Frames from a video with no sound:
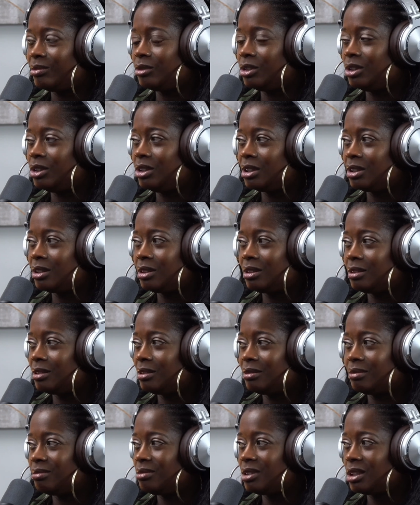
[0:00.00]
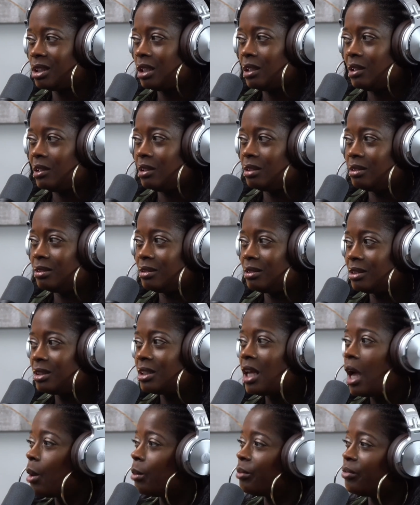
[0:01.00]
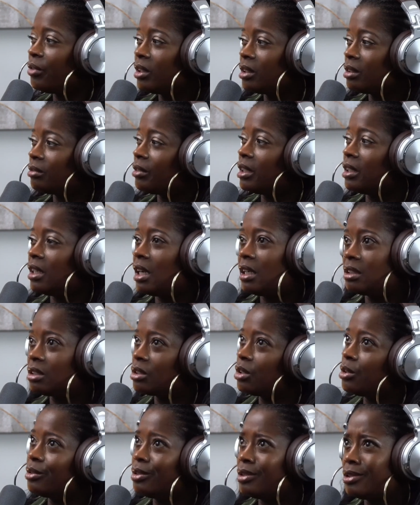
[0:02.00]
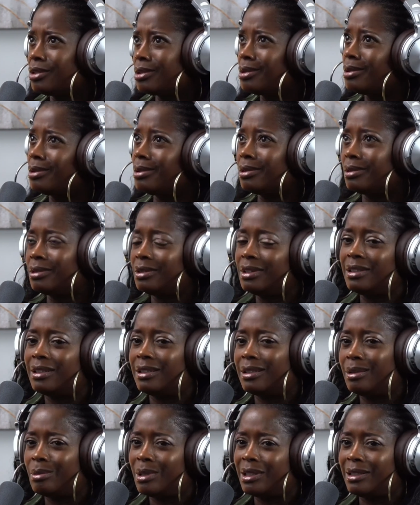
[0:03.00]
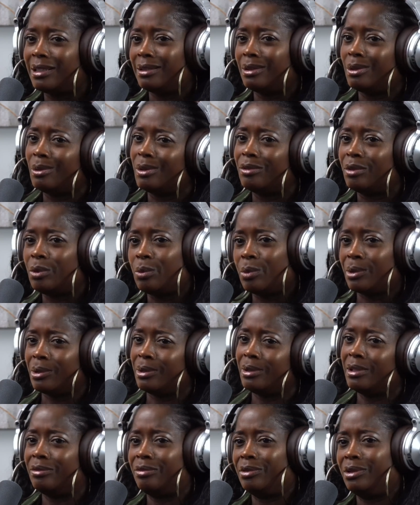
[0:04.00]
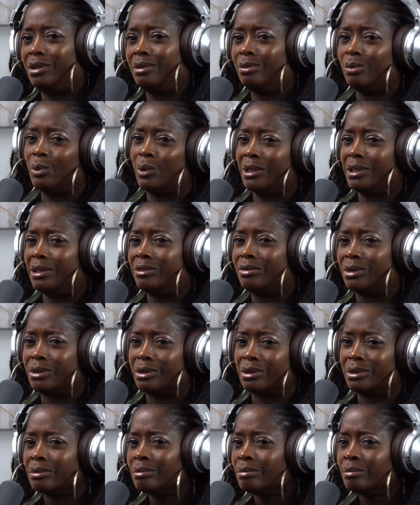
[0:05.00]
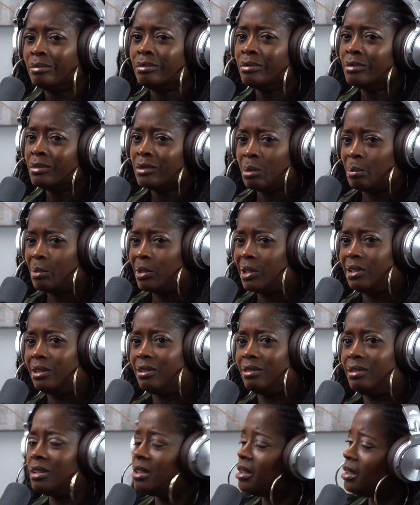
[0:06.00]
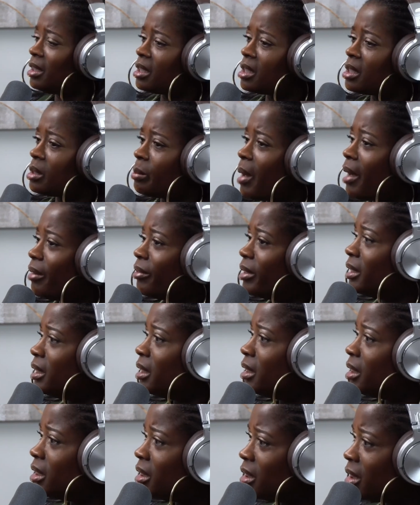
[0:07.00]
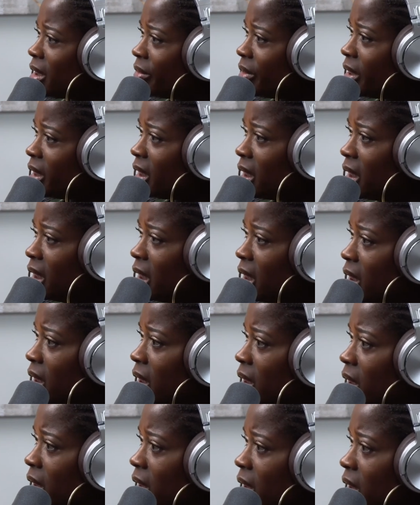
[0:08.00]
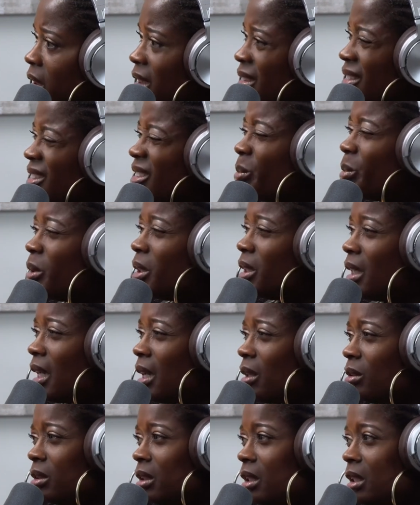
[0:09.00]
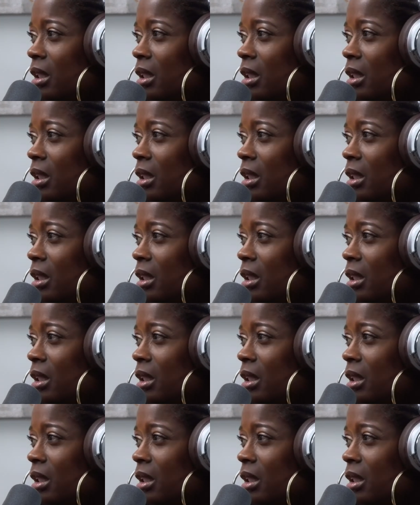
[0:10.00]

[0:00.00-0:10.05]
and just sing it. This is how I'm feeling right now. I just heard this song. Yeah, I might not know every word and every whatever, but this is my rendition of it today. And just put it out